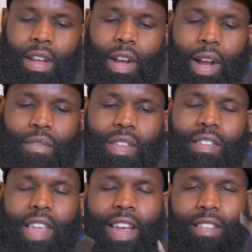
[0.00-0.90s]
of the
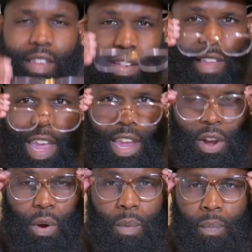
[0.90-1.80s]
sexy as
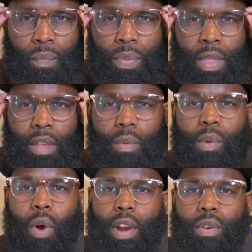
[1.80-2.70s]
hell because
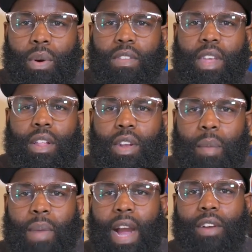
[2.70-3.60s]
we're working on skilling
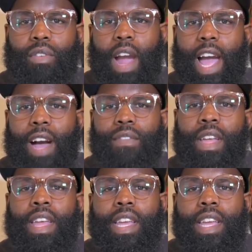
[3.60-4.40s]
up our craft,